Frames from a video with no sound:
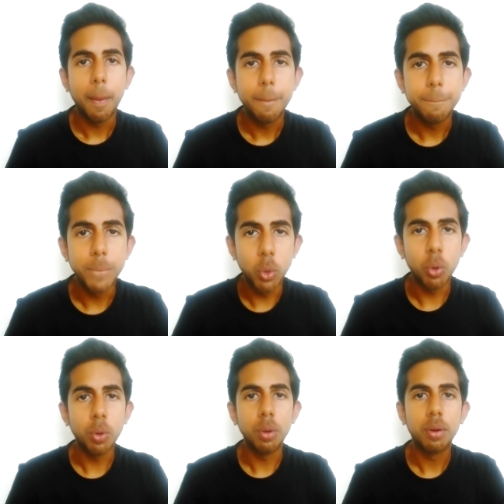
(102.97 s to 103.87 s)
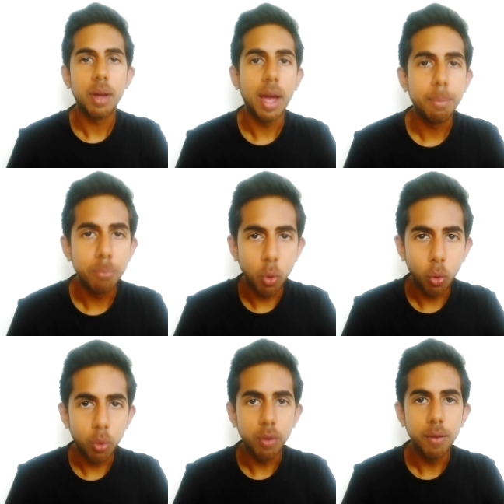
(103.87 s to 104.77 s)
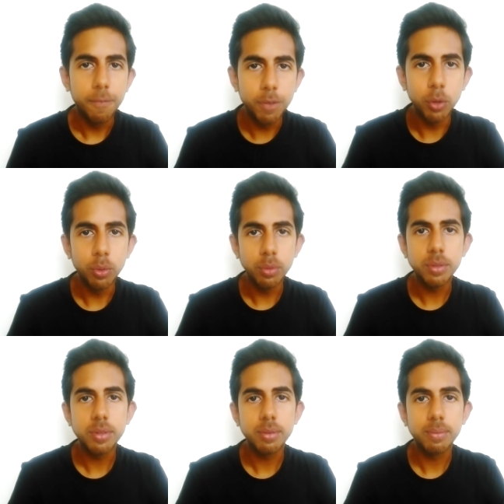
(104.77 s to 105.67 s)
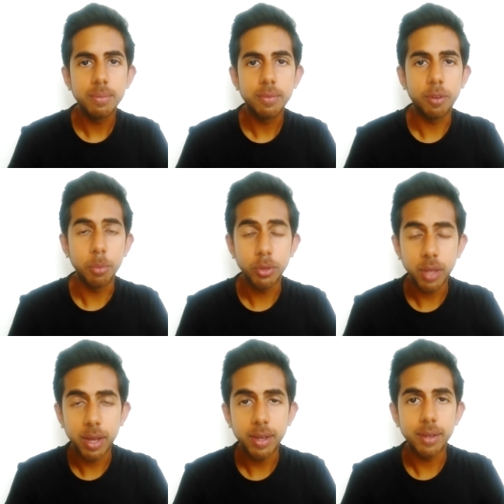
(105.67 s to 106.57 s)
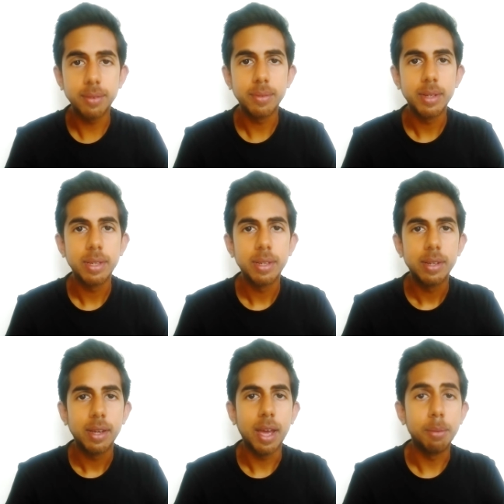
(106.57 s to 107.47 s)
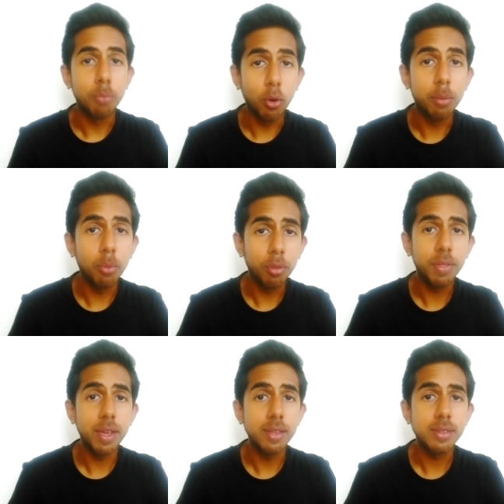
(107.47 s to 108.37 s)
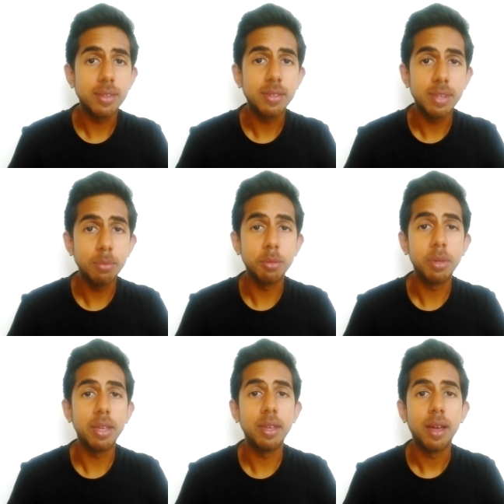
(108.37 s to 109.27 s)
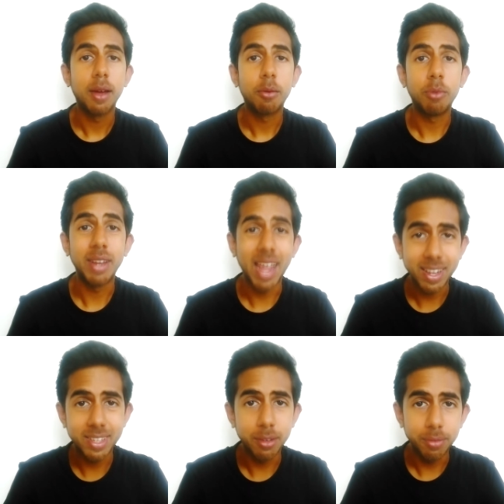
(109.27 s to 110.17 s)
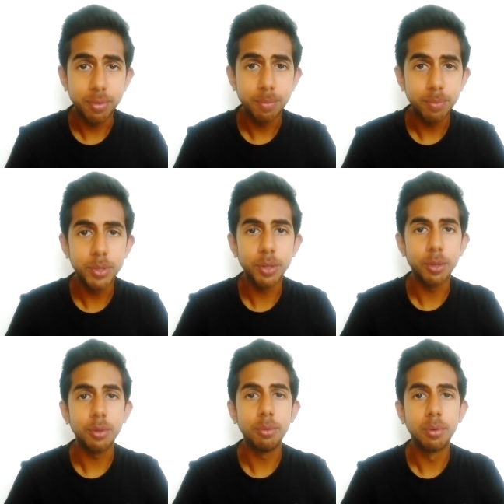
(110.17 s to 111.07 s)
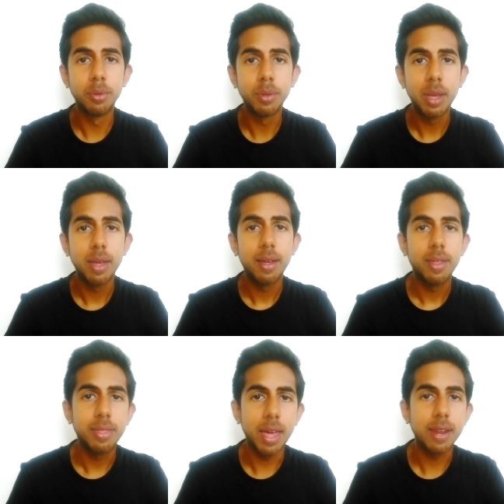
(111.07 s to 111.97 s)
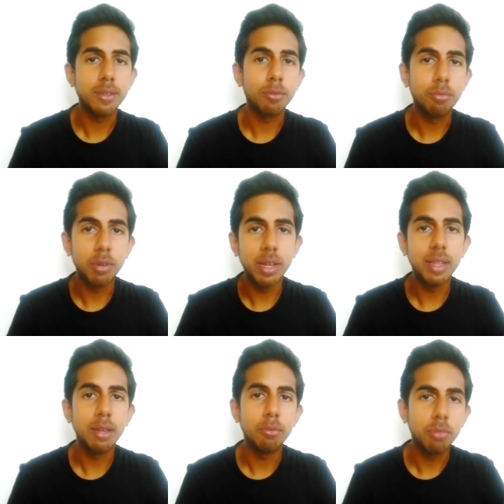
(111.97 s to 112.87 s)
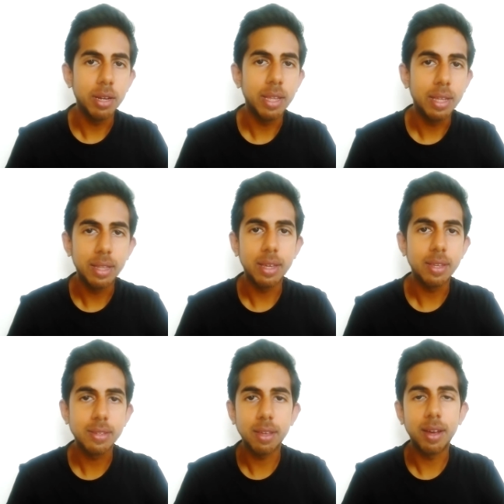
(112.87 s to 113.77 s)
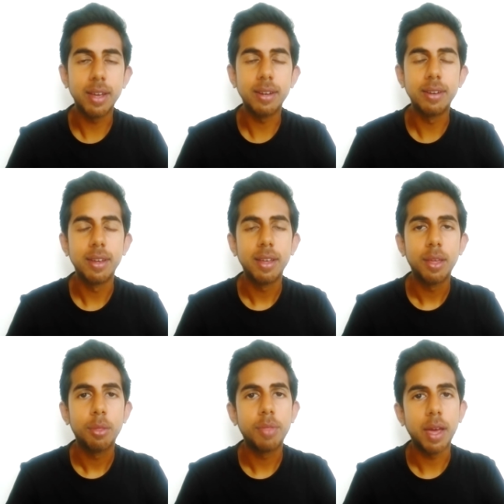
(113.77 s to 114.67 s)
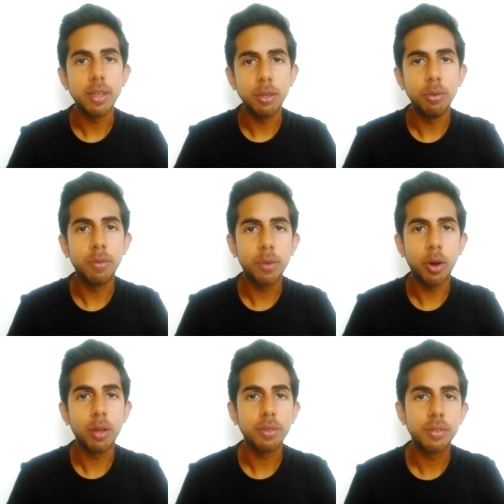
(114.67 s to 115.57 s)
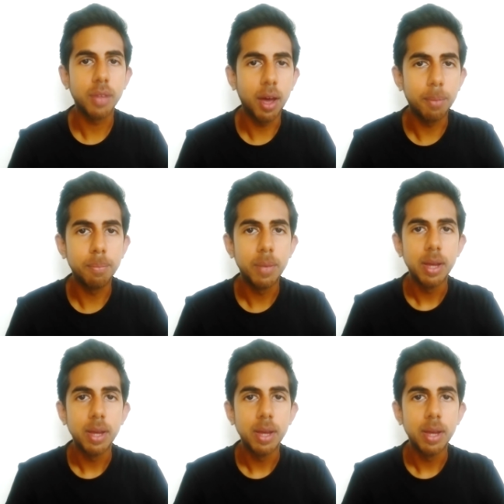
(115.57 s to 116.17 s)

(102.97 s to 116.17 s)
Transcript: more and more foods from your diet and more things seem to be reactive to you, that is a really, really clear sign that you have got some